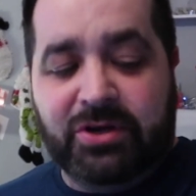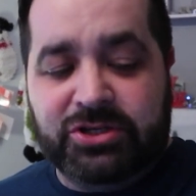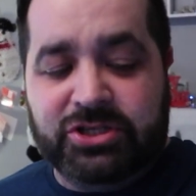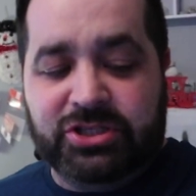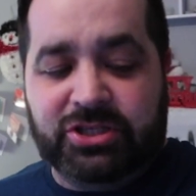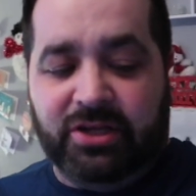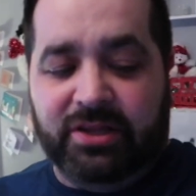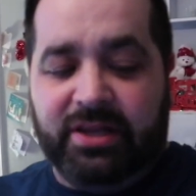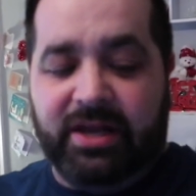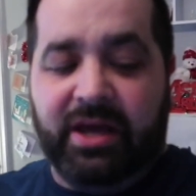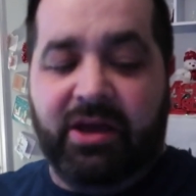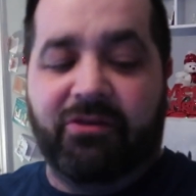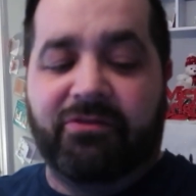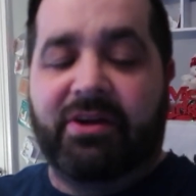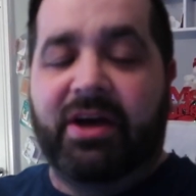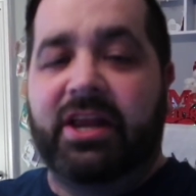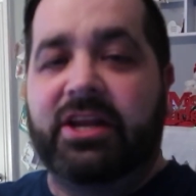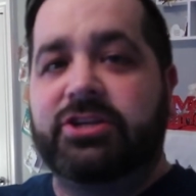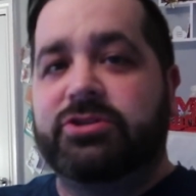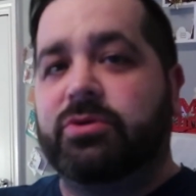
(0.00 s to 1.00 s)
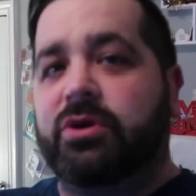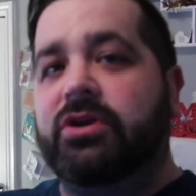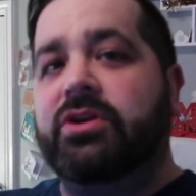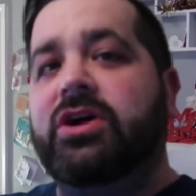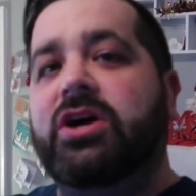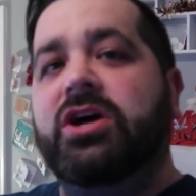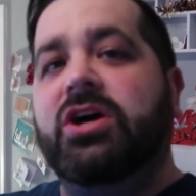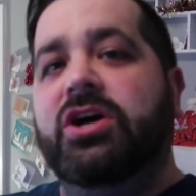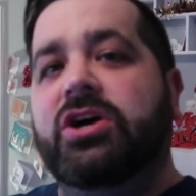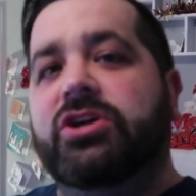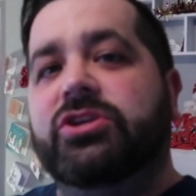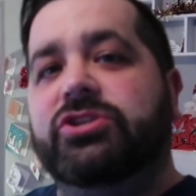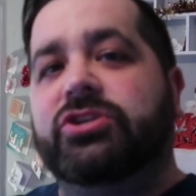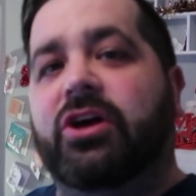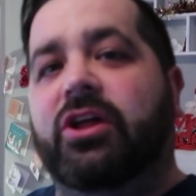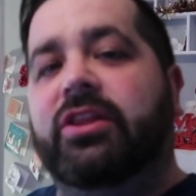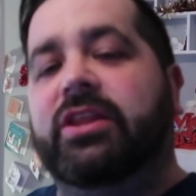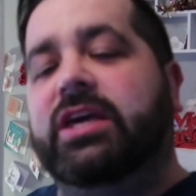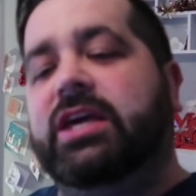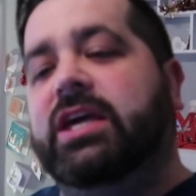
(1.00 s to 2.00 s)
She's got the nail varnish one, she's
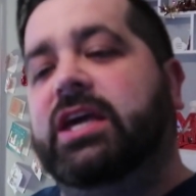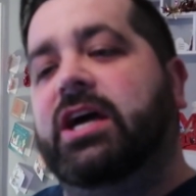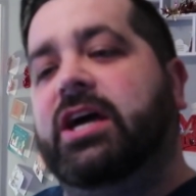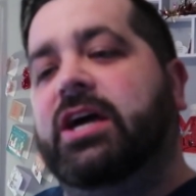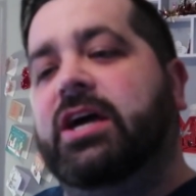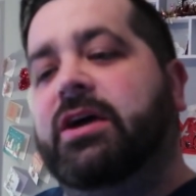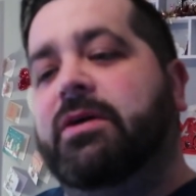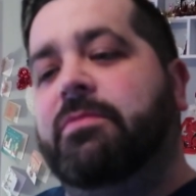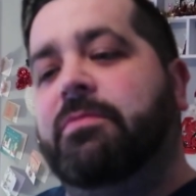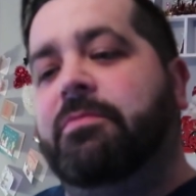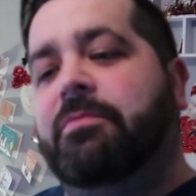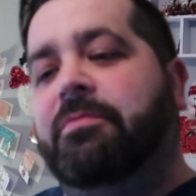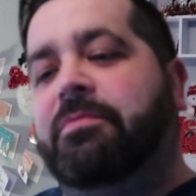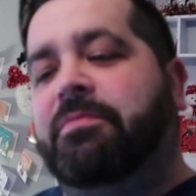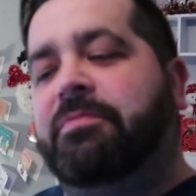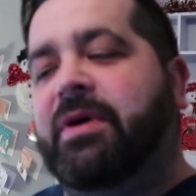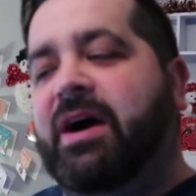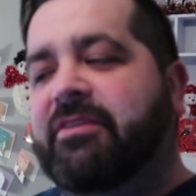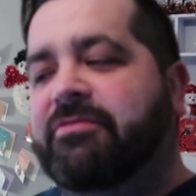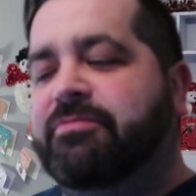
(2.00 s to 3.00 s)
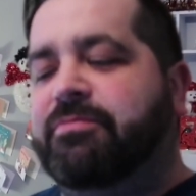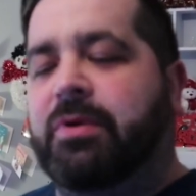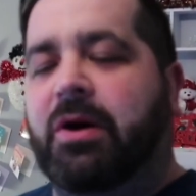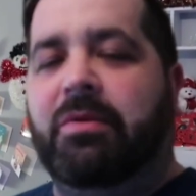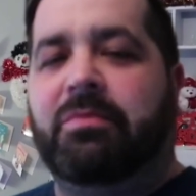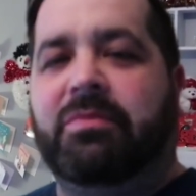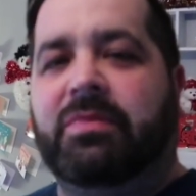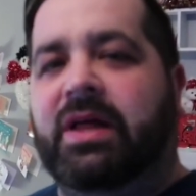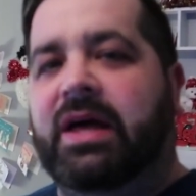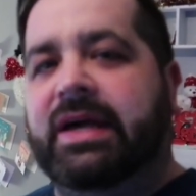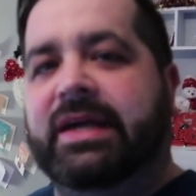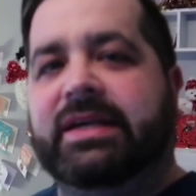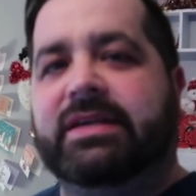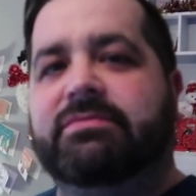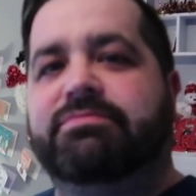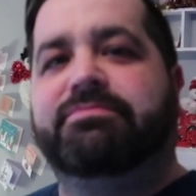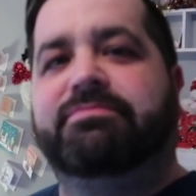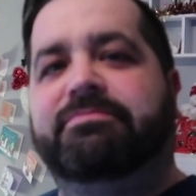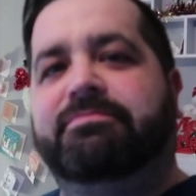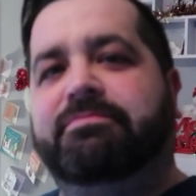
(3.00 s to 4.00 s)
got the um, bath bomb like
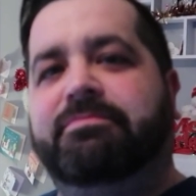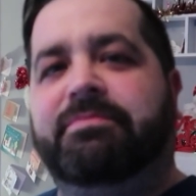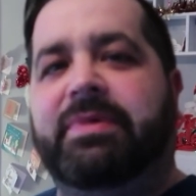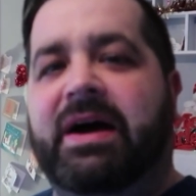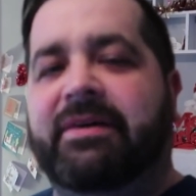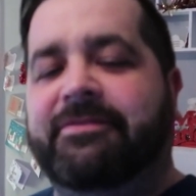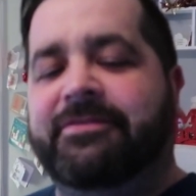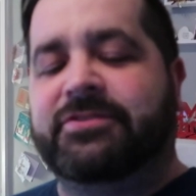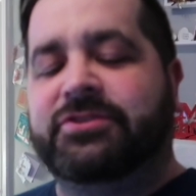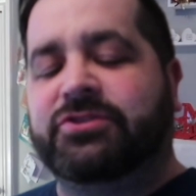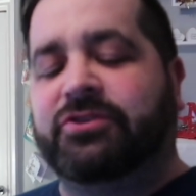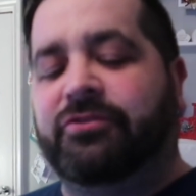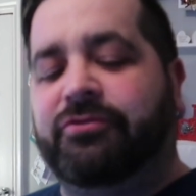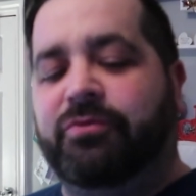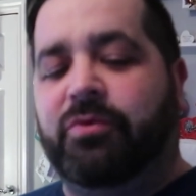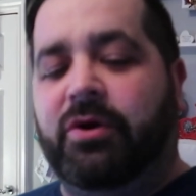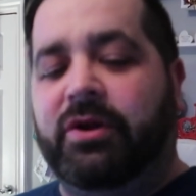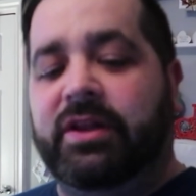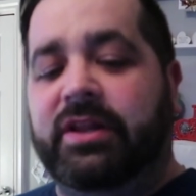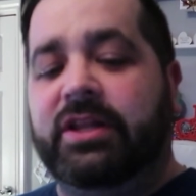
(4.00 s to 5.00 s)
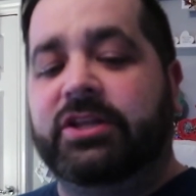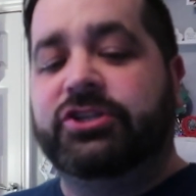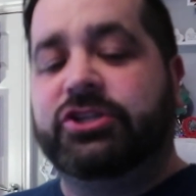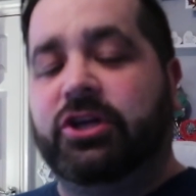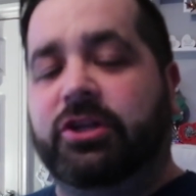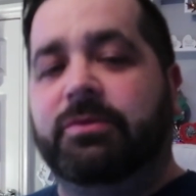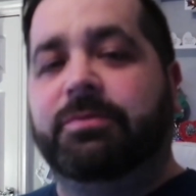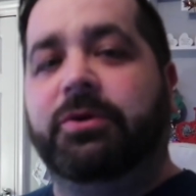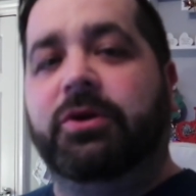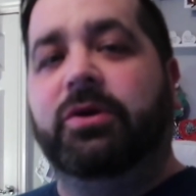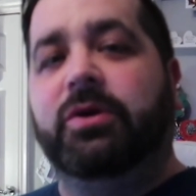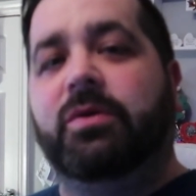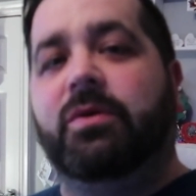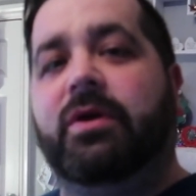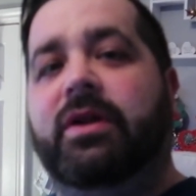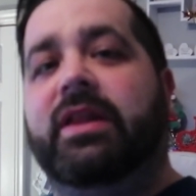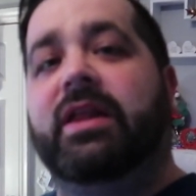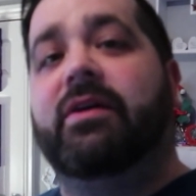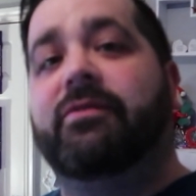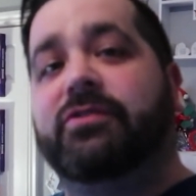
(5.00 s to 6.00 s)
bath stuff one and then she got the beauty
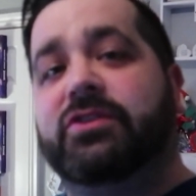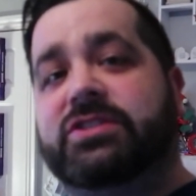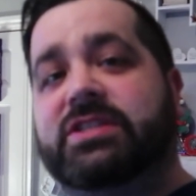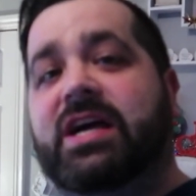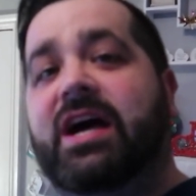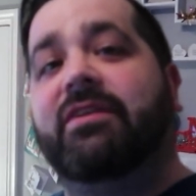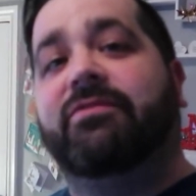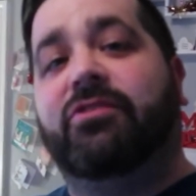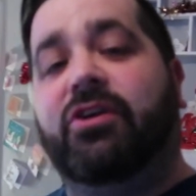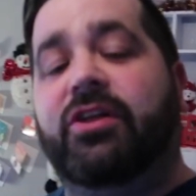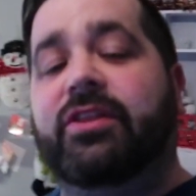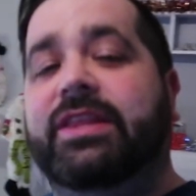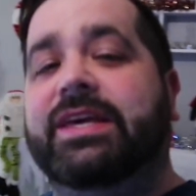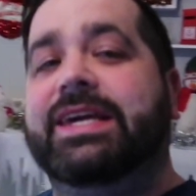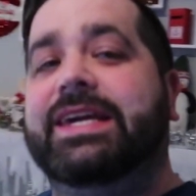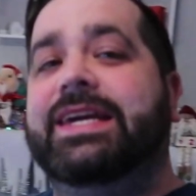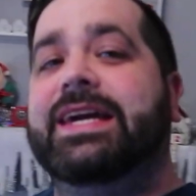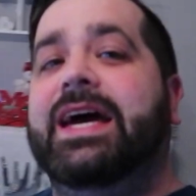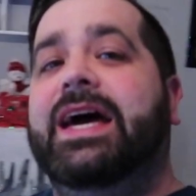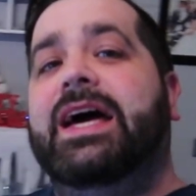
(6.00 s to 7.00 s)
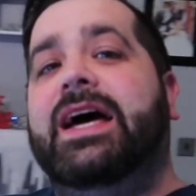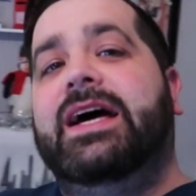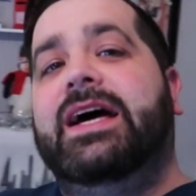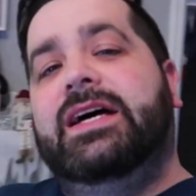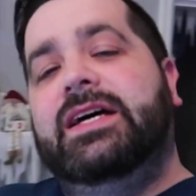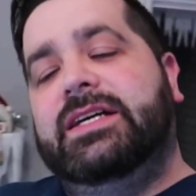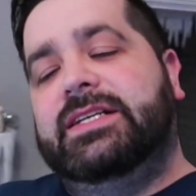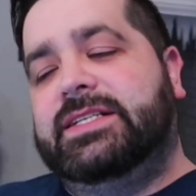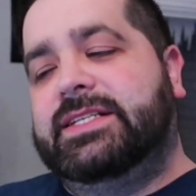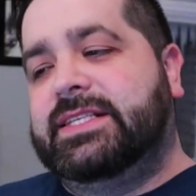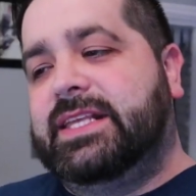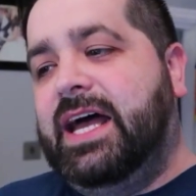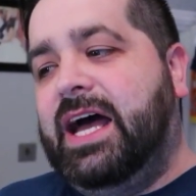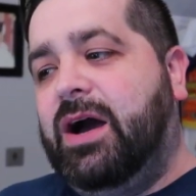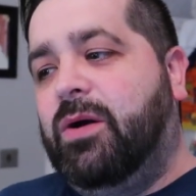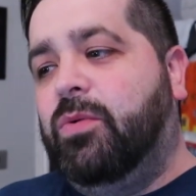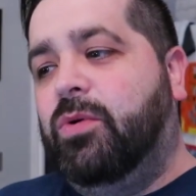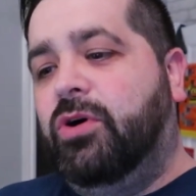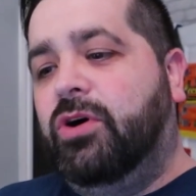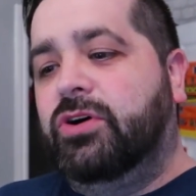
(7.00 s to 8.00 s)
one and obviously I've got the
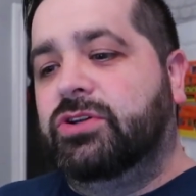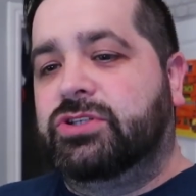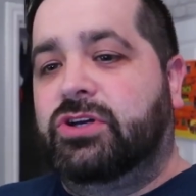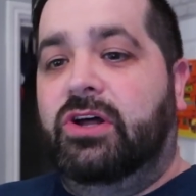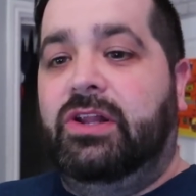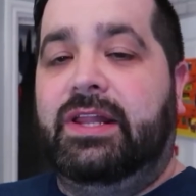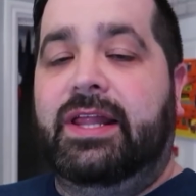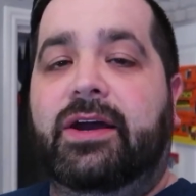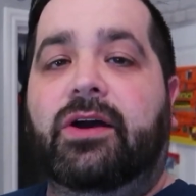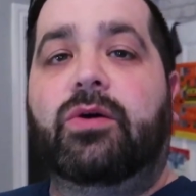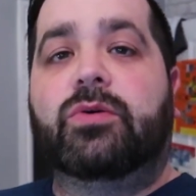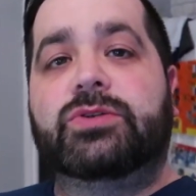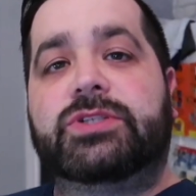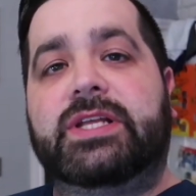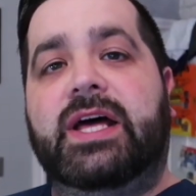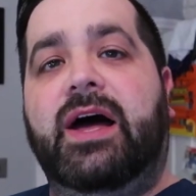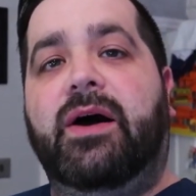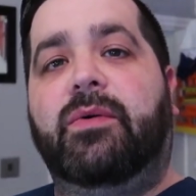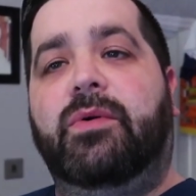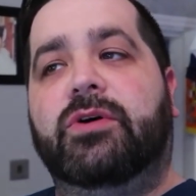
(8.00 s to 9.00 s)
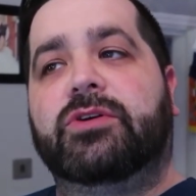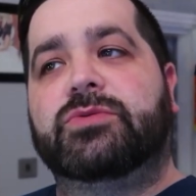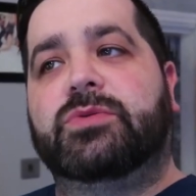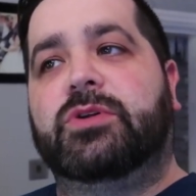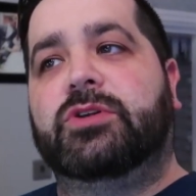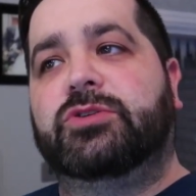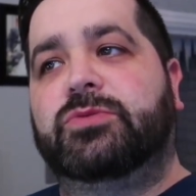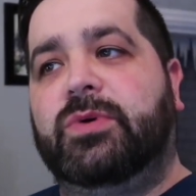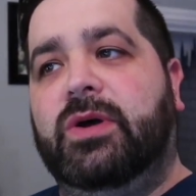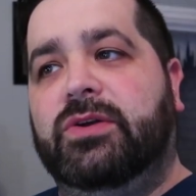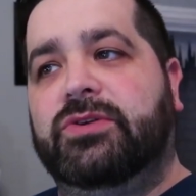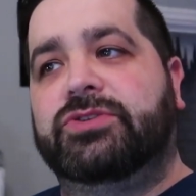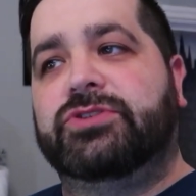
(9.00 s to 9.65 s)
Star Wars or Lego Star Wars one as well.